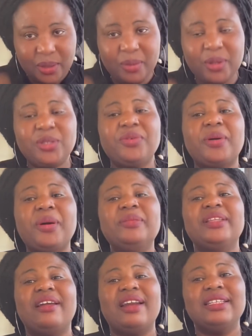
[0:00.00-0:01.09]
much for
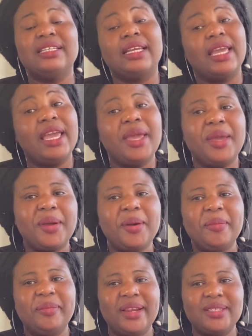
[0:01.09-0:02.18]
coming around again, and
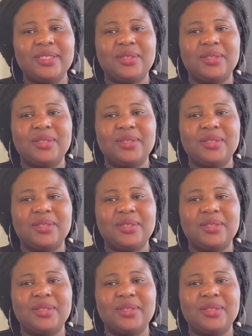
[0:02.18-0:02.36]
God bless you.